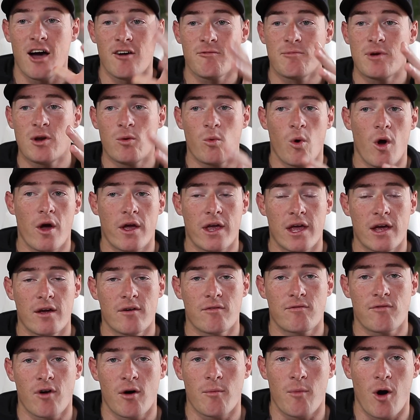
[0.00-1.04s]
I've been
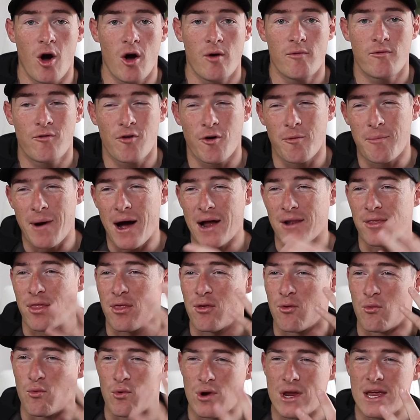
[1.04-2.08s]
working from home for about
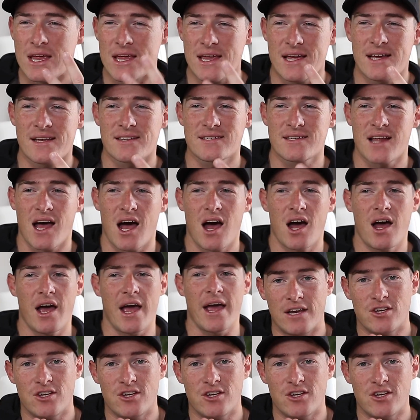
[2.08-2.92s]
3 years now,